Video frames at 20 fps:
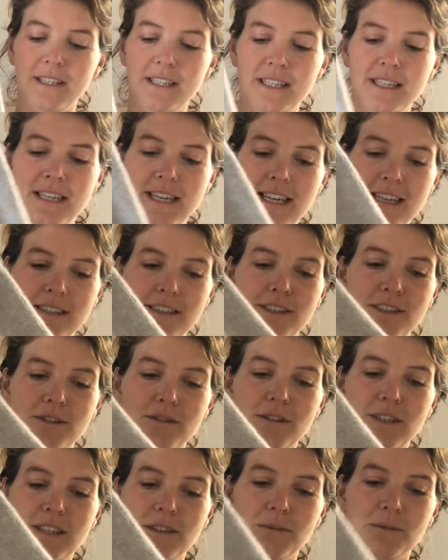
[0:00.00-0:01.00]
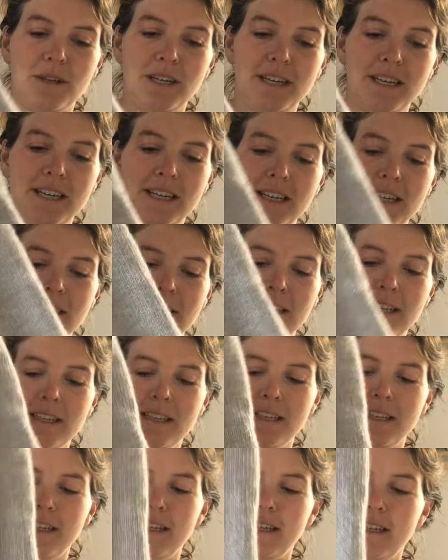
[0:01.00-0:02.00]
it yet, so that's why
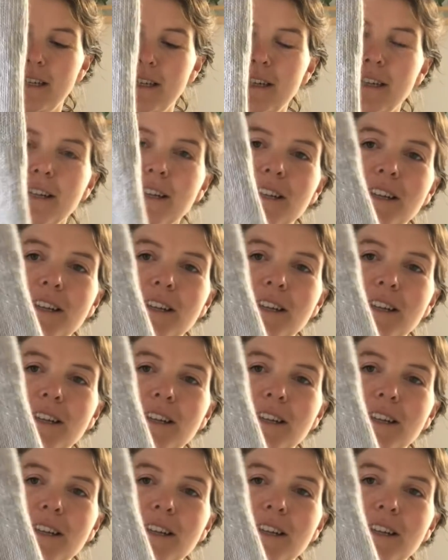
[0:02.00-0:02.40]
the